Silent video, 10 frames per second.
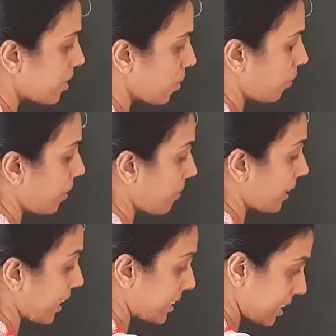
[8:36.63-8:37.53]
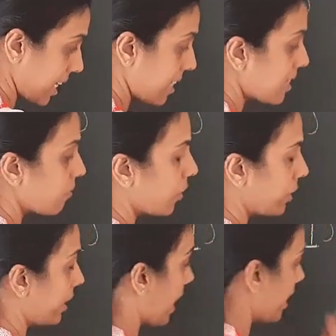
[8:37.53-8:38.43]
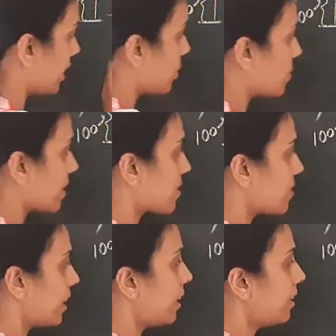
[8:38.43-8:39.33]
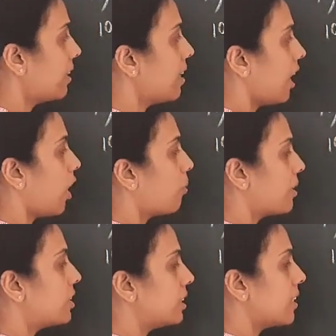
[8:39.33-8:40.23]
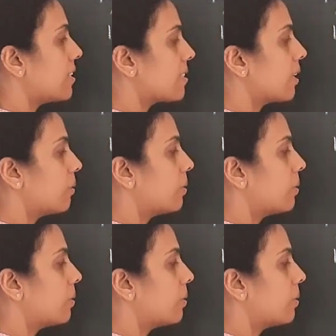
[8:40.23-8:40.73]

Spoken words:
So we will get it as 49 into 16, how much it is?